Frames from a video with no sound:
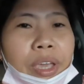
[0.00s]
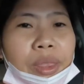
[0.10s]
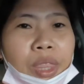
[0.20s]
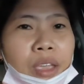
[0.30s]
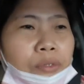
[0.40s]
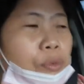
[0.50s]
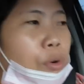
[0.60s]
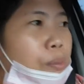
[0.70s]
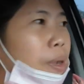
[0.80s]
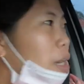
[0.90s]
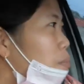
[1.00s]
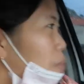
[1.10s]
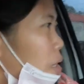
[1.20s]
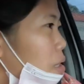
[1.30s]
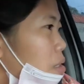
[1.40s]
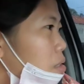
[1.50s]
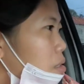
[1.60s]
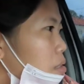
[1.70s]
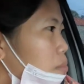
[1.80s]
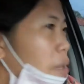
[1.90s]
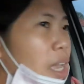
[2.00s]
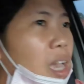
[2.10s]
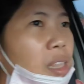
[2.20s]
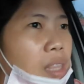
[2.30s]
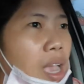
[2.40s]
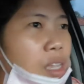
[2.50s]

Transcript: waiting for Maribin. My aunt